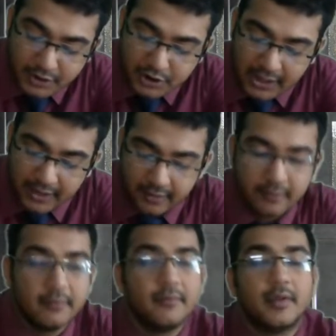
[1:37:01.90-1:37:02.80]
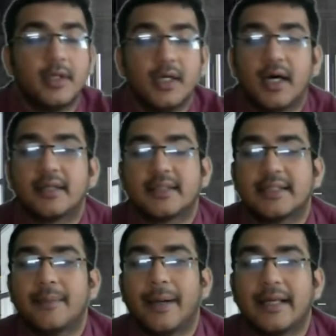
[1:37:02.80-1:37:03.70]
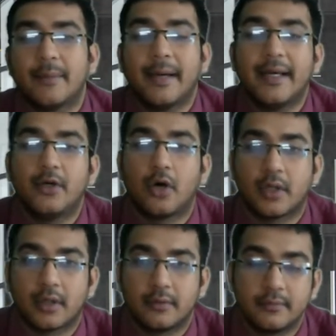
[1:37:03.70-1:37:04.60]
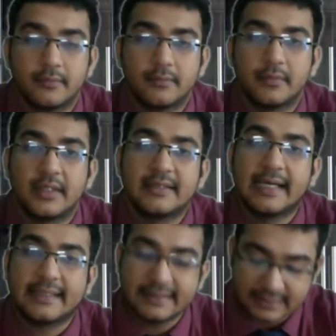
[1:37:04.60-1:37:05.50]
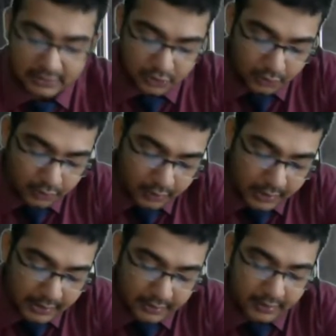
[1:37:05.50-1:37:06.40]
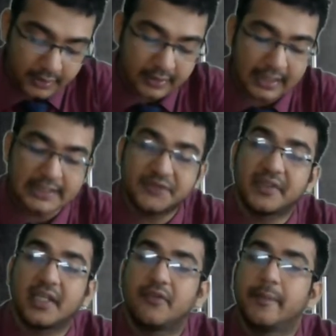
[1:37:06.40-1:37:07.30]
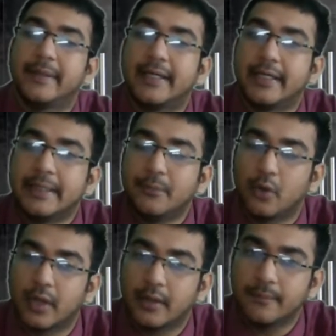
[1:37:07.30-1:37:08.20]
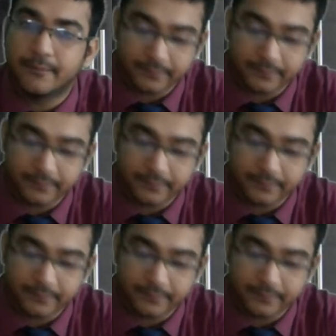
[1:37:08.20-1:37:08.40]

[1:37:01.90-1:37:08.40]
child other than minor married daughter, in that case also the transferor would be the deemed owner.